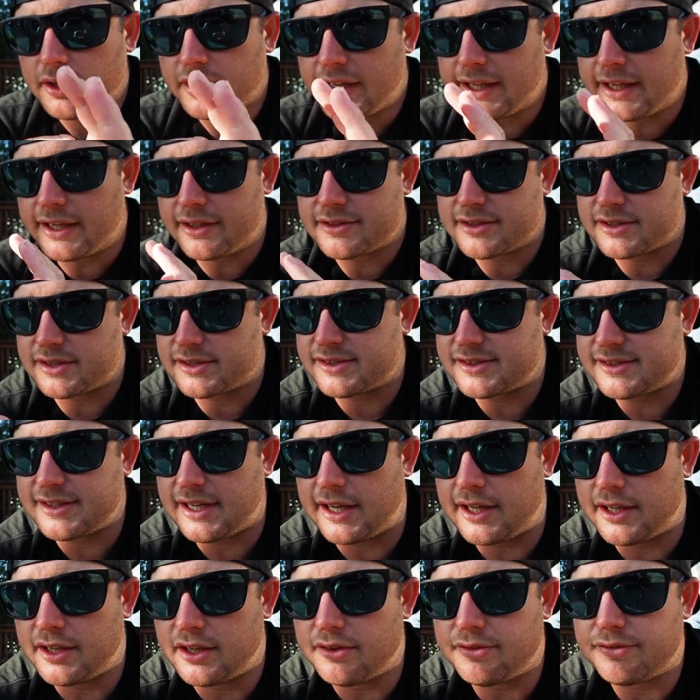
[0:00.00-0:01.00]
get it to
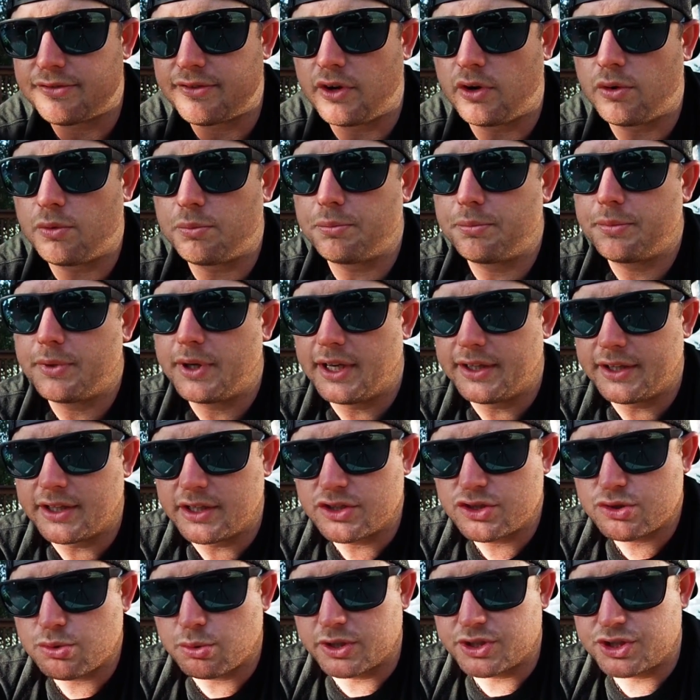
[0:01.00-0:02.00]
sit in the film and
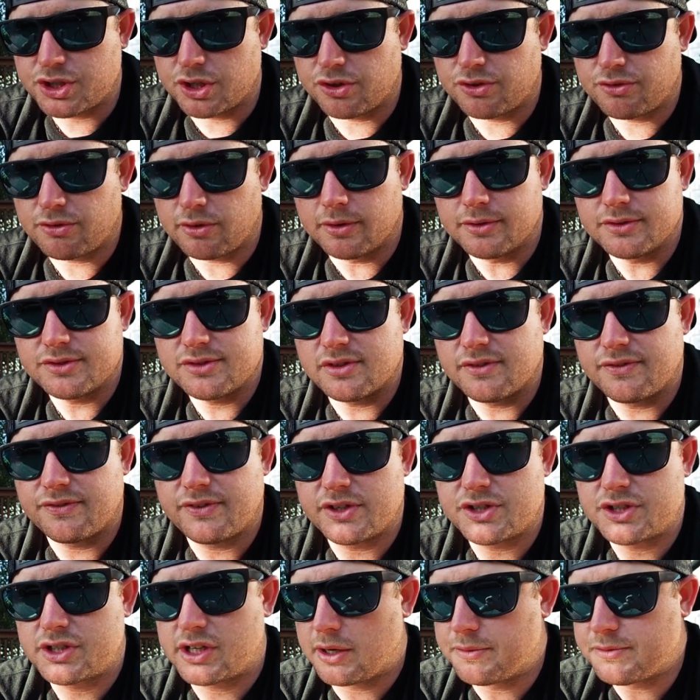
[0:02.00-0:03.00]
then twitch it through as the
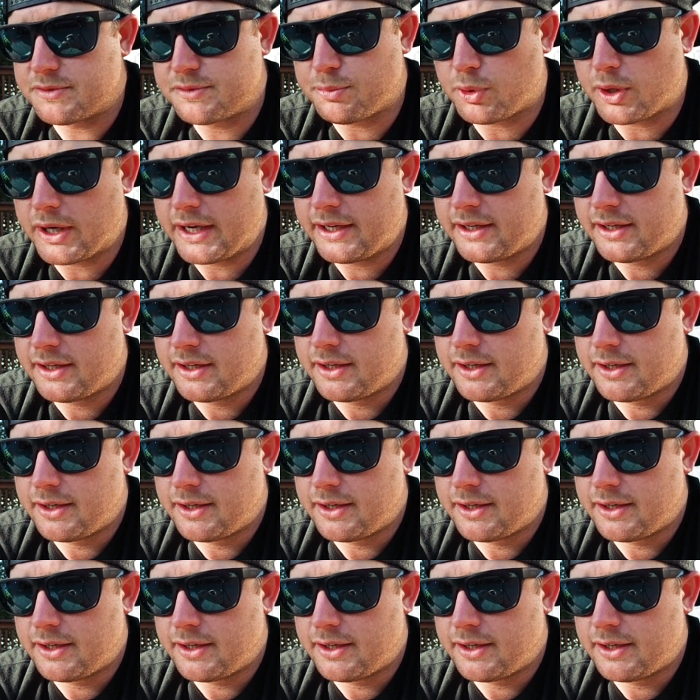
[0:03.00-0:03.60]
fish comes by.